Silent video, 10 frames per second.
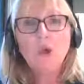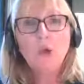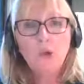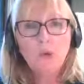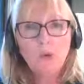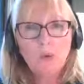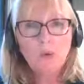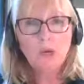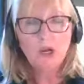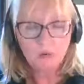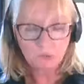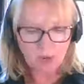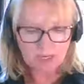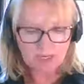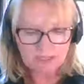Who
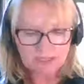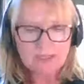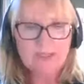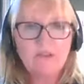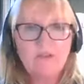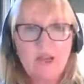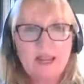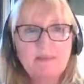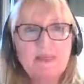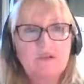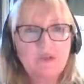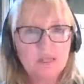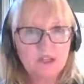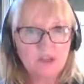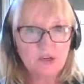runs the famous
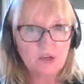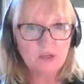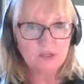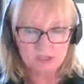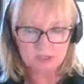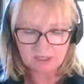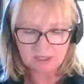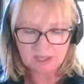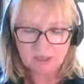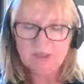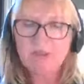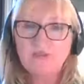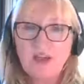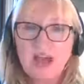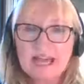restaurant The
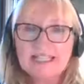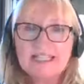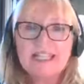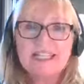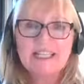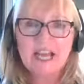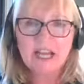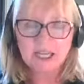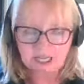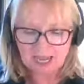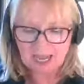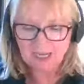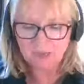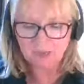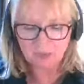Fat Duck
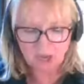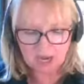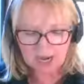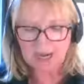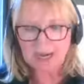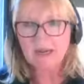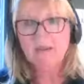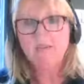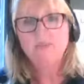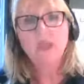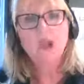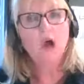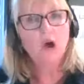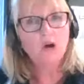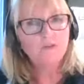at Bray,
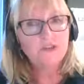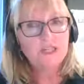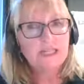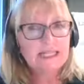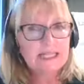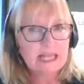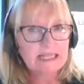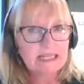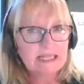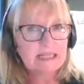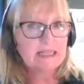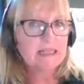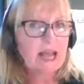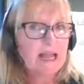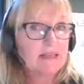often cited
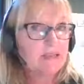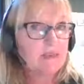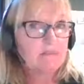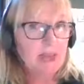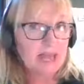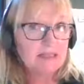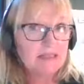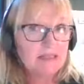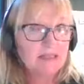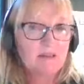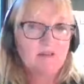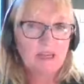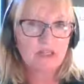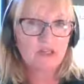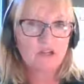as the best
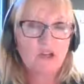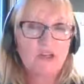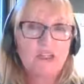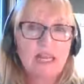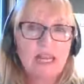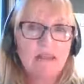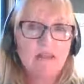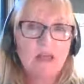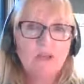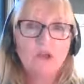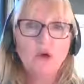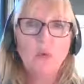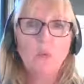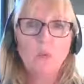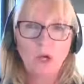restaurant in the
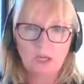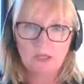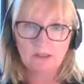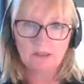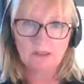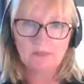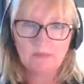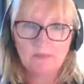world?